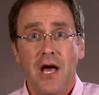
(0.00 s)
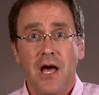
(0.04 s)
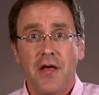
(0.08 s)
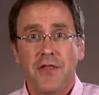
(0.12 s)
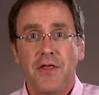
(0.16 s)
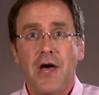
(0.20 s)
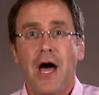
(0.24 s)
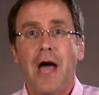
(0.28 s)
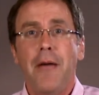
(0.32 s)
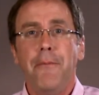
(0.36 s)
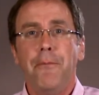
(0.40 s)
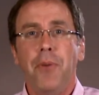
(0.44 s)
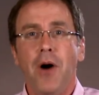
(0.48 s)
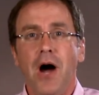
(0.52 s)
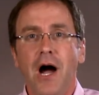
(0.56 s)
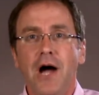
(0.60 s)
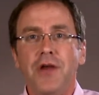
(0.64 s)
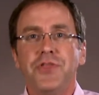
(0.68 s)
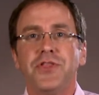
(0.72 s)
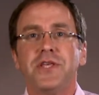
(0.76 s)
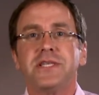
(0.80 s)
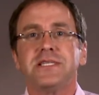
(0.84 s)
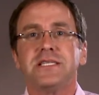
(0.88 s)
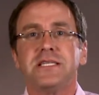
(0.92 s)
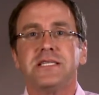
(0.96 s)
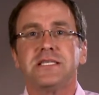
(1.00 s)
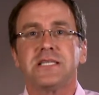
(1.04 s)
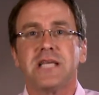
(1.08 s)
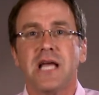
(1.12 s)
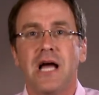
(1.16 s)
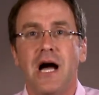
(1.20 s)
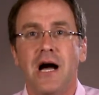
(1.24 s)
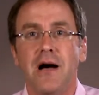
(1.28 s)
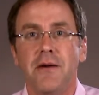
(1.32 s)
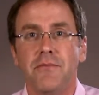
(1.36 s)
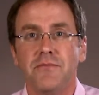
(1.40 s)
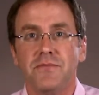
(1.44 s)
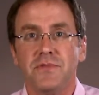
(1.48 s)
The hypothesis
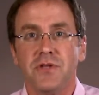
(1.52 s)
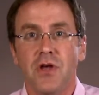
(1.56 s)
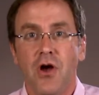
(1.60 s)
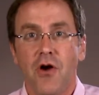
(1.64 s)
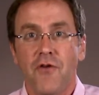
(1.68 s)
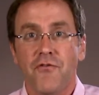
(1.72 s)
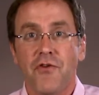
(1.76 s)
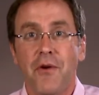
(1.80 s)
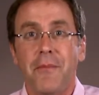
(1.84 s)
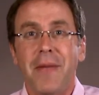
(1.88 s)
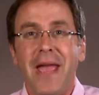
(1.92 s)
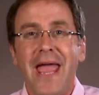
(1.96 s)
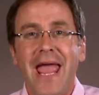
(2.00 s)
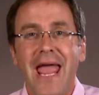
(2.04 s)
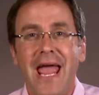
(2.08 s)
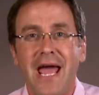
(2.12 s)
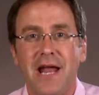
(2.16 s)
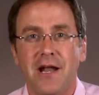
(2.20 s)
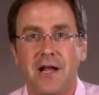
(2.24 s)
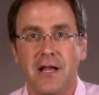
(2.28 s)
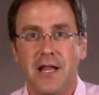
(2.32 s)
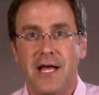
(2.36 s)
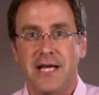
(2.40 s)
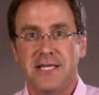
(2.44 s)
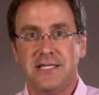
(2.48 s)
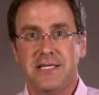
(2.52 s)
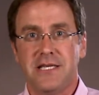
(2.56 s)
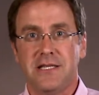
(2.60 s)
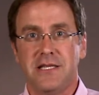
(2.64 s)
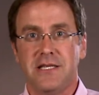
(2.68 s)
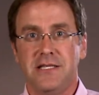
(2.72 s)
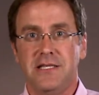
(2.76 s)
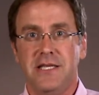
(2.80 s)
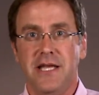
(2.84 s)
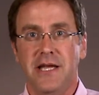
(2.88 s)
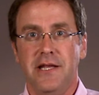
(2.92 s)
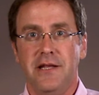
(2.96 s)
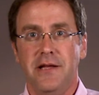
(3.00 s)
comes from analyzing the
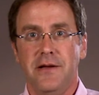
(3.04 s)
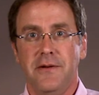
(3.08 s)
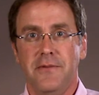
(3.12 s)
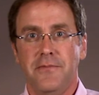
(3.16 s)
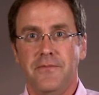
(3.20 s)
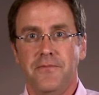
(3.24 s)
data.